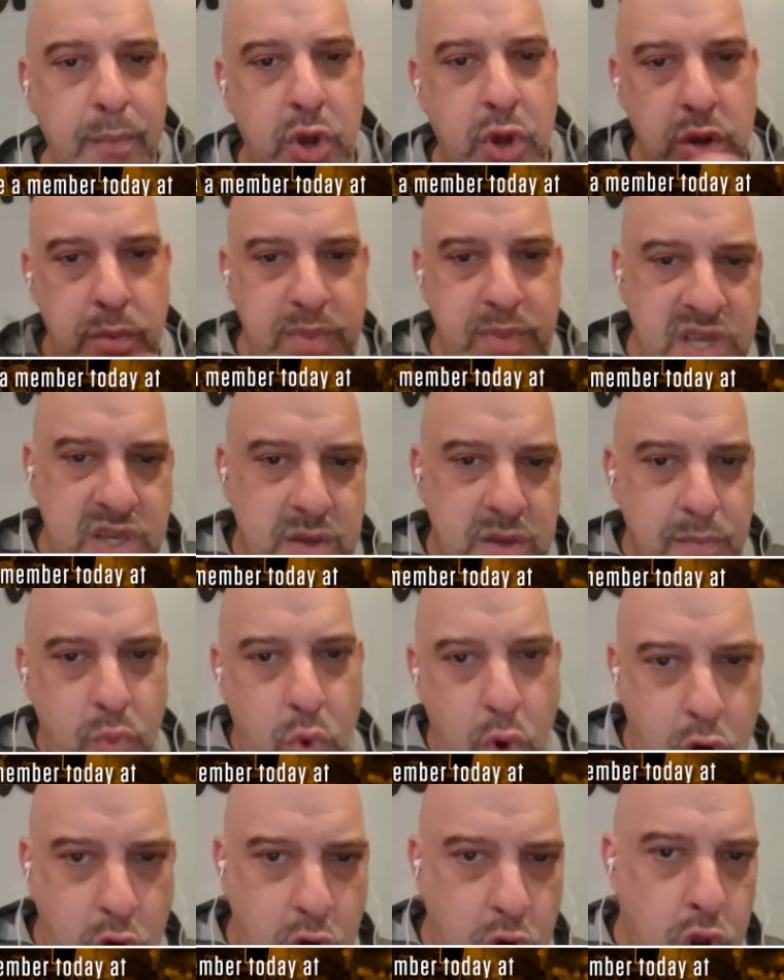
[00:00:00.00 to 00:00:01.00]
Could be some
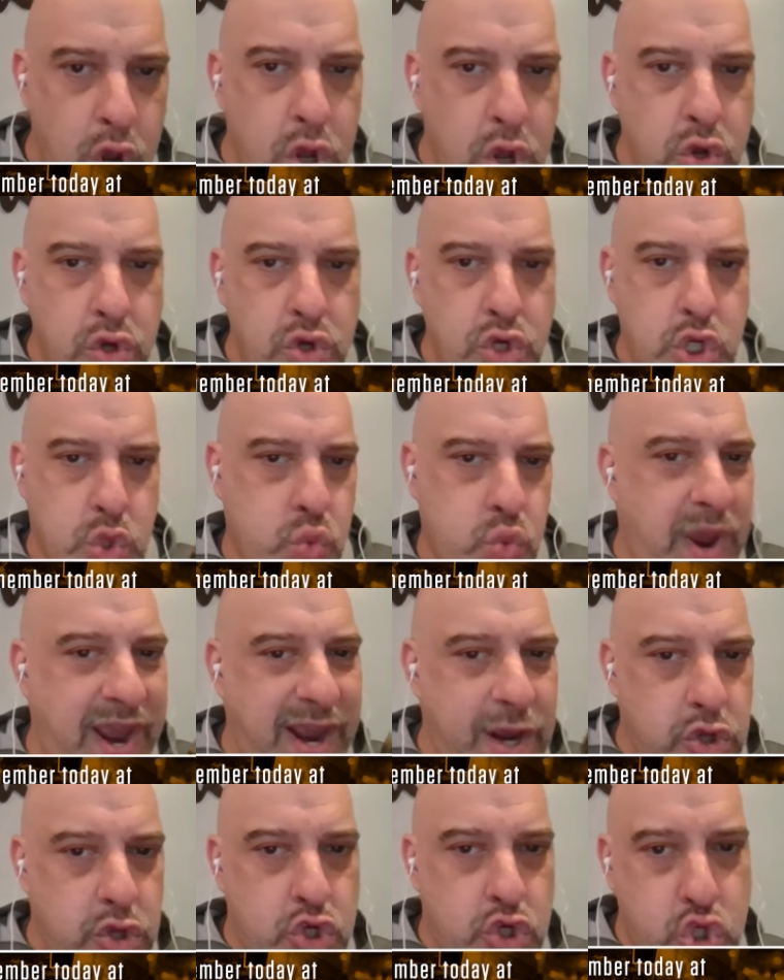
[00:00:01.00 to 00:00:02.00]
more just
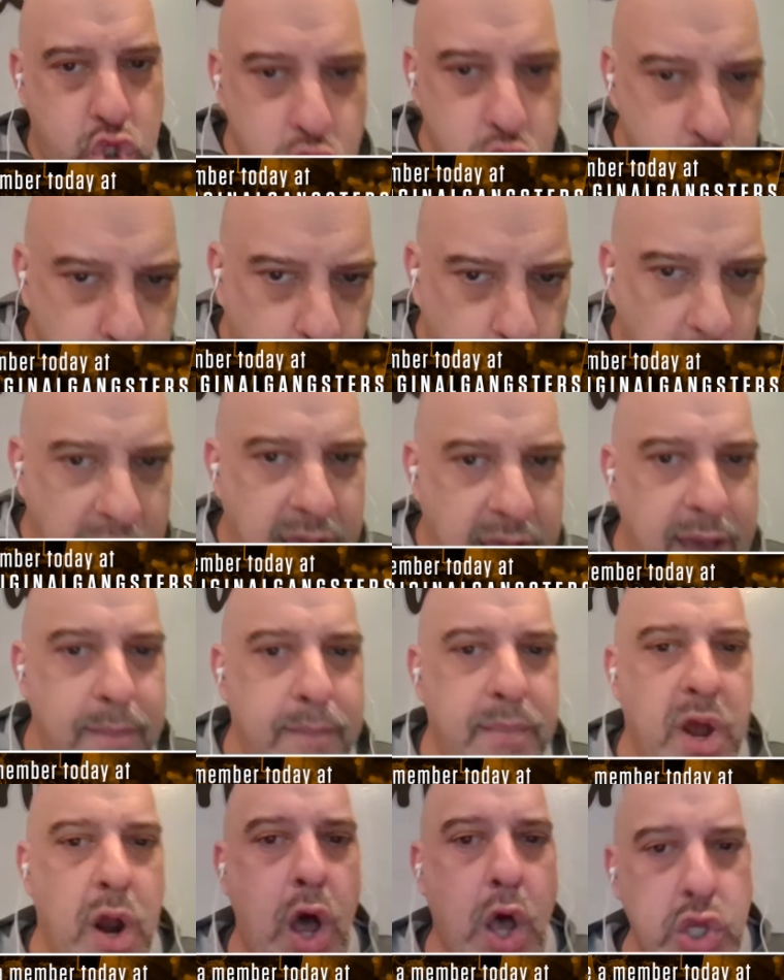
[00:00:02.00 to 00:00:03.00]
regular true crime,
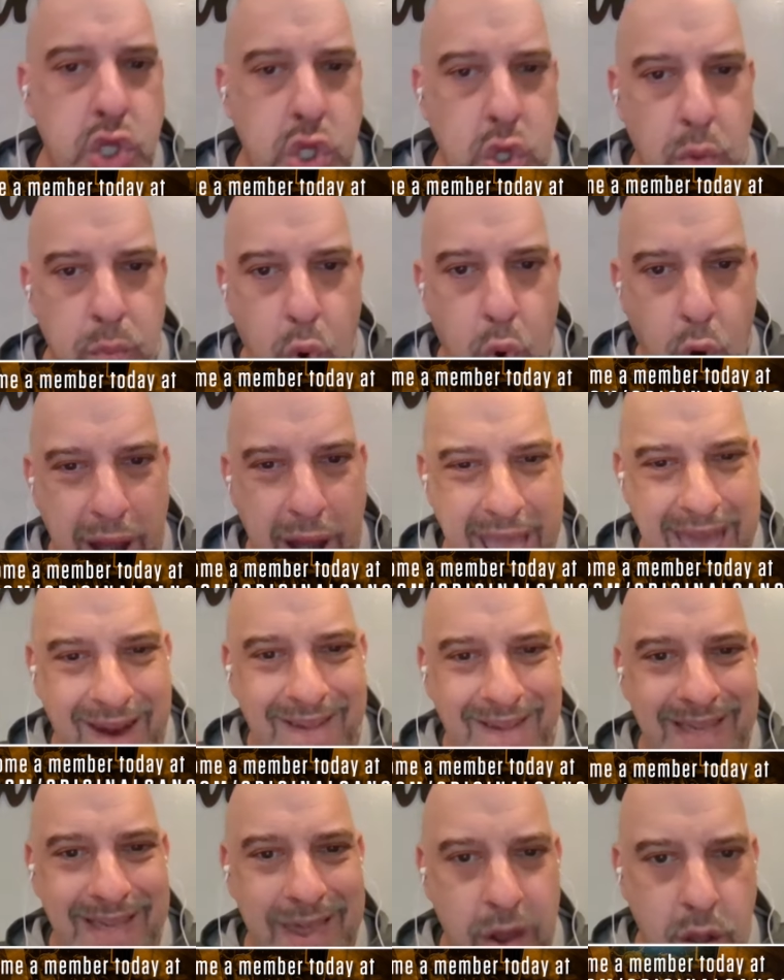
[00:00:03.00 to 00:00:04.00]
but also more
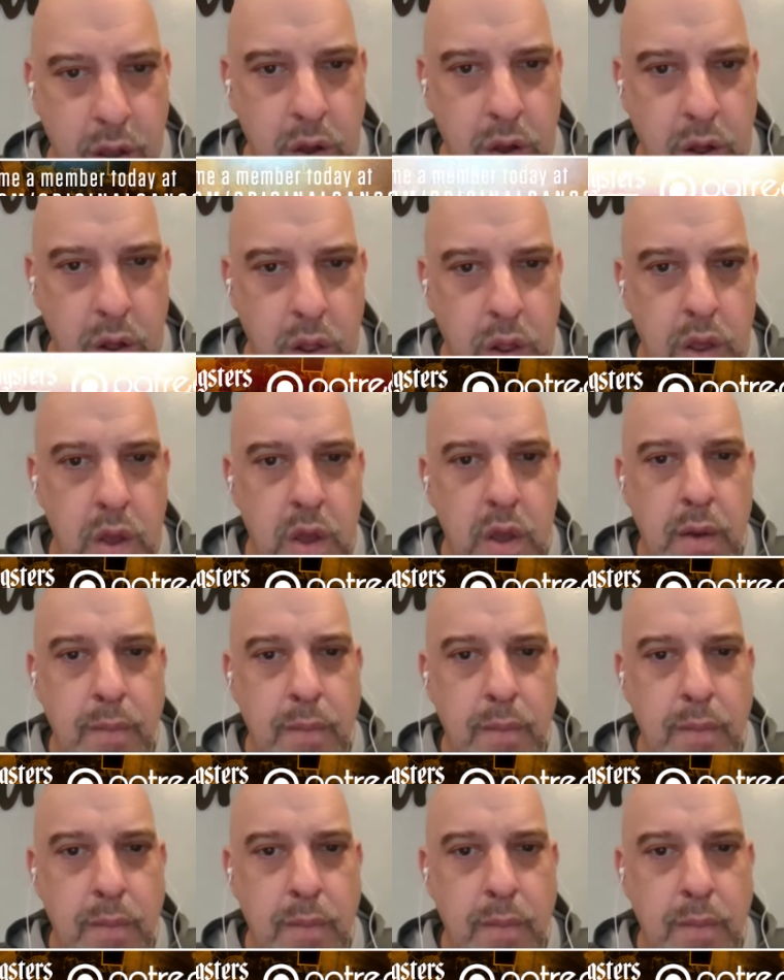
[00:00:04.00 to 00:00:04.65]
analytical,